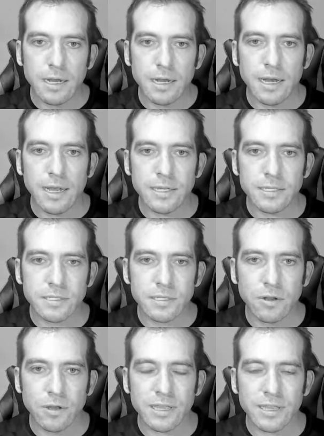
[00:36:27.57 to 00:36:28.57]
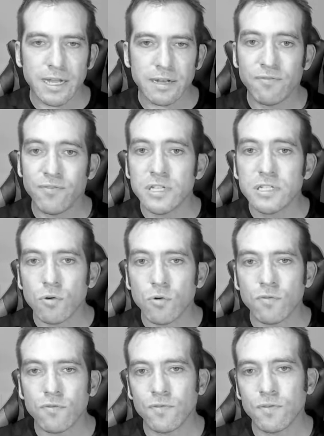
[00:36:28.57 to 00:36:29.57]
let's look at that. First
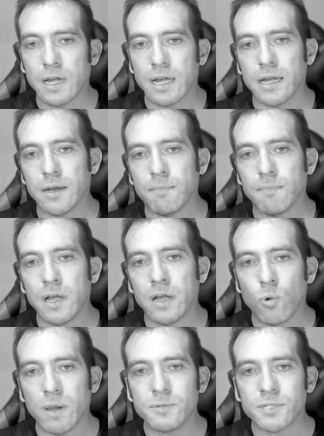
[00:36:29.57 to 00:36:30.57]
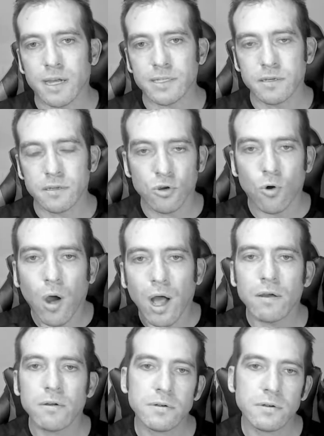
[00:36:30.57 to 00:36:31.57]
off, website, your
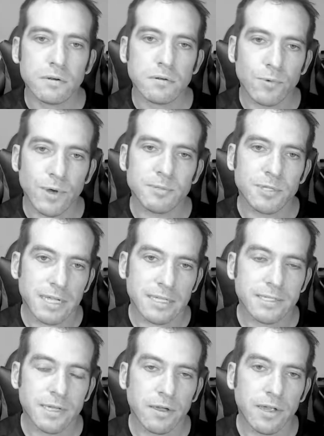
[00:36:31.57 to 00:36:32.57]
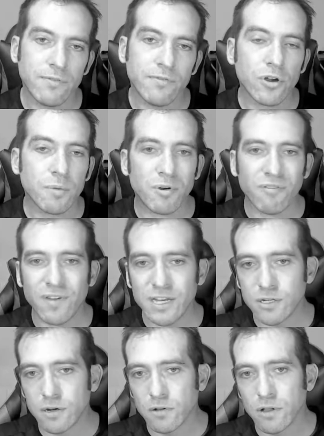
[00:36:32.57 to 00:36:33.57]
own website. So if you're a
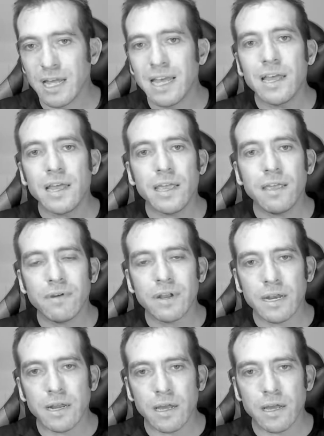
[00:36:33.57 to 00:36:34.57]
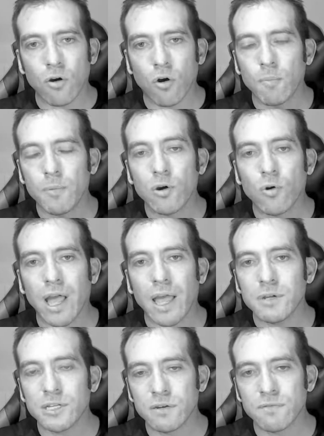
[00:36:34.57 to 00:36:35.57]
professional, even a hobby or
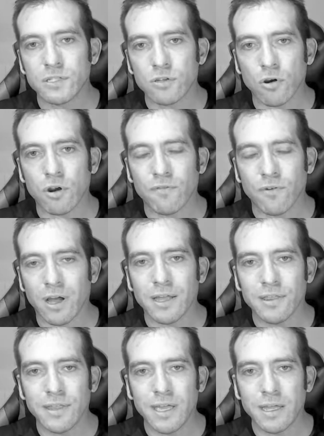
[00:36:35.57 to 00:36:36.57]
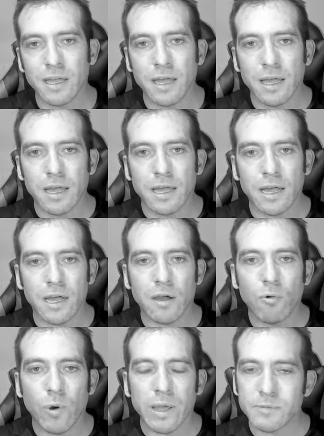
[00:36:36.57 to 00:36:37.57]
amateur photographer, I think
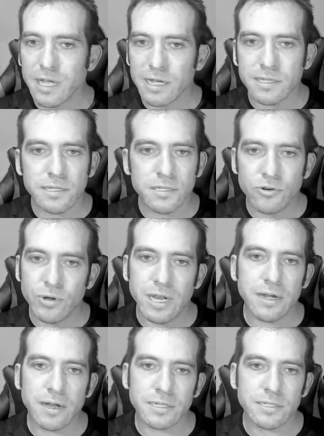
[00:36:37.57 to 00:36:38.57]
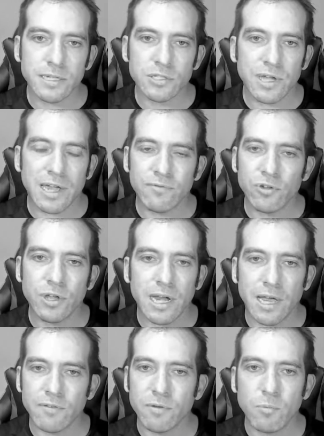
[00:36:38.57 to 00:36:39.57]
a website is a really nice thing to have. You can
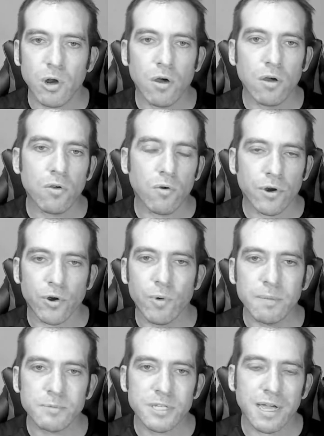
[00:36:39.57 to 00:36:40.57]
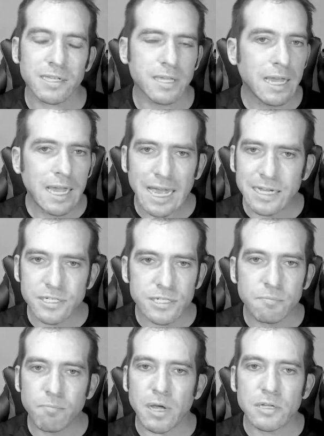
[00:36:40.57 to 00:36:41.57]
have a blog or a website and
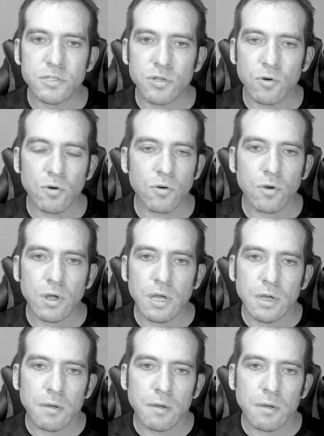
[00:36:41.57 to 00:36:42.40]
just post your